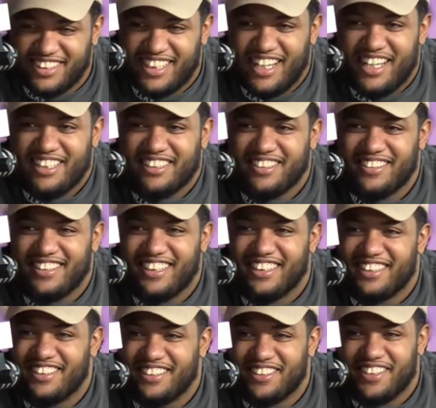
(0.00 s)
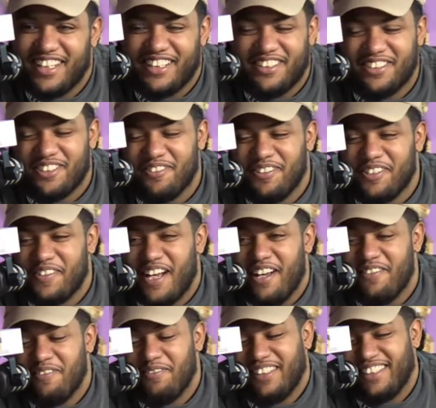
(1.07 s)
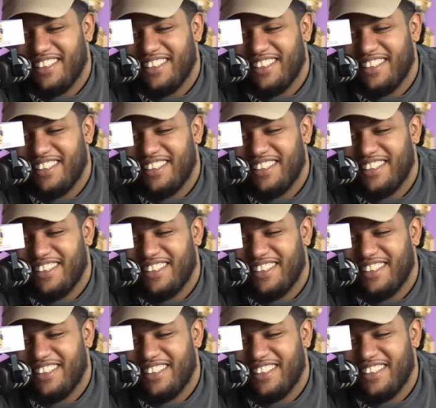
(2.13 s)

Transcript: It has, Odeth. Thank you so much for having me.